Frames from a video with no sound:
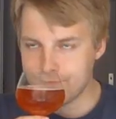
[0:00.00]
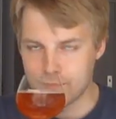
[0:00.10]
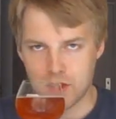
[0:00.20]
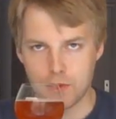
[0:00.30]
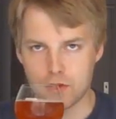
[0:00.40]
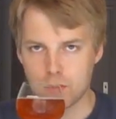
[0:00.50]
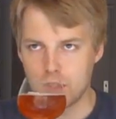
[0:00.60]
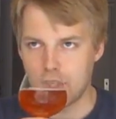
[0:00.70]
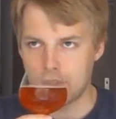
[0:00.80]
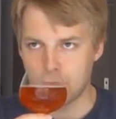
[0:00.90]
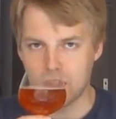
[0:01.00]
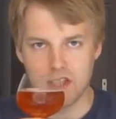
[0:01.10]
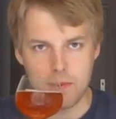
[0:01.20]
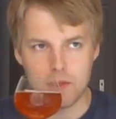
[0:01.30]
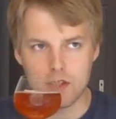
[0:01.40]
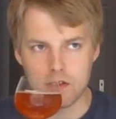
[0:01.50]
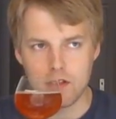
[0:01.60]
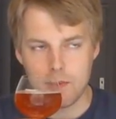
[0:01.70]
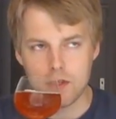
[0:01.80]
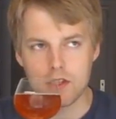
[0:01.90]
It smells really nice with
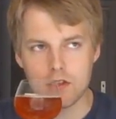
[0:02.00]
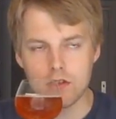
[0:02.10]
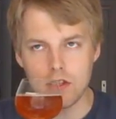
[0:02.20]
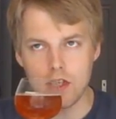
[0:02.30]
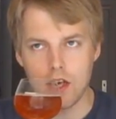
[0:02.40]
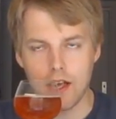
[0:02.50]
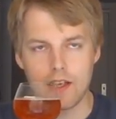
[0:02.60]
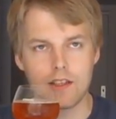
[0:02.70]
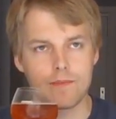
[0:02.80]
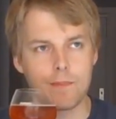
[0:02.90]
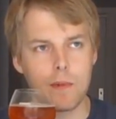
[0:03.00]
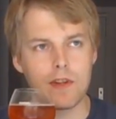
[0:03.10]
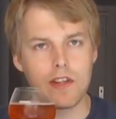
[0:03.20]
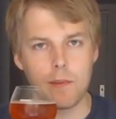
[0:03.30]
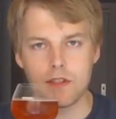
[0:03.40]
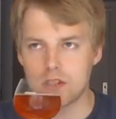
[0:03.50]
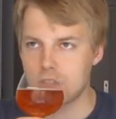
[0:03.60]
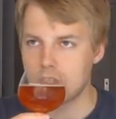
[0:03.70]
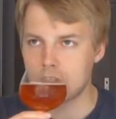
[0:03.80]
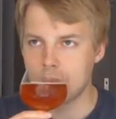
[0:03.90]
lemon, and maybe lemon
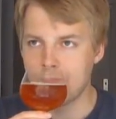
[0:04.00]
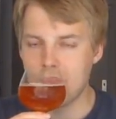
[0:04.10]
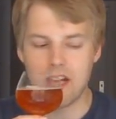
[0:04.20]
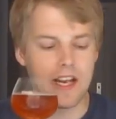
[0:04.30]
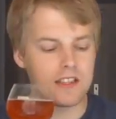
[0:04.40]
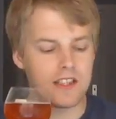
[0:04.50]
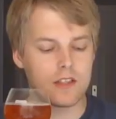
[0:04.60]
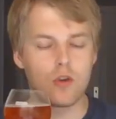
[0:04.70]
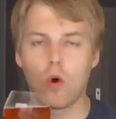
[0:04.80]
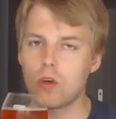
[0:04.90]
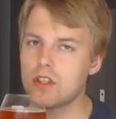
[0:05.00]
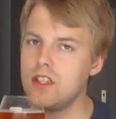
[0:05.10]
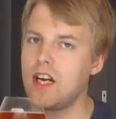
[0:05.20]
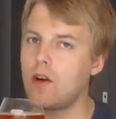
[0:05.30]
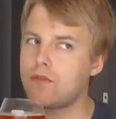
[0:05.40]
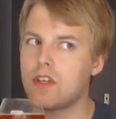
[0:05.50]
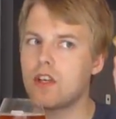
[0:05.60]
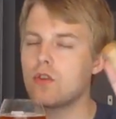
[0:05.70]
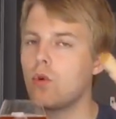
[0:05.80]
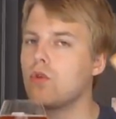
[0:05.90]
zest. And it has that corky, I often
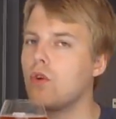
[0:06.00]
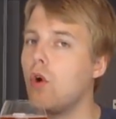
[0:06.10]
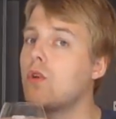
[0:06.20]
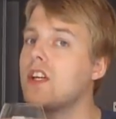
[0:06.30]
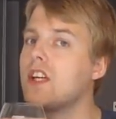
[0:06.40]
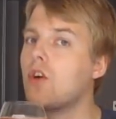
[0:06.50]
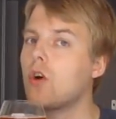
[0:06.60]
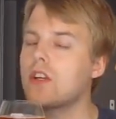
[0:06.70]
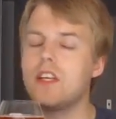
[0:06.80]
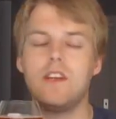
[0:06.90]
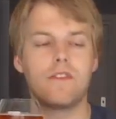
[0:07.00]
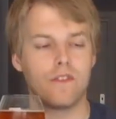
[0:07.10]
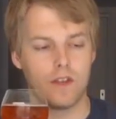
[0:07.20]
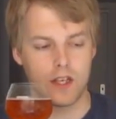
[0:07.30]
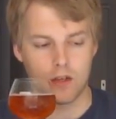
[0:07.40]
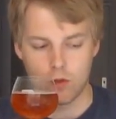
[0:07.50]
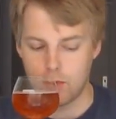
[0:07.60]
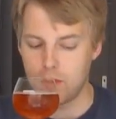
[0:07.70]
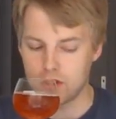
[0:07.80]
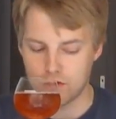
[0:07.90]
get oaky, corky
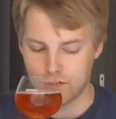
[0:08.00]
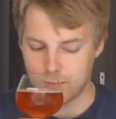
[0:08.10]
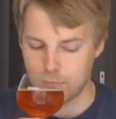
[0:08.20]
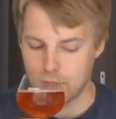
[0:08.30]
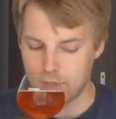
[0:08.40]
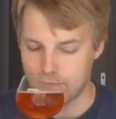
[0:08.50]
aromas from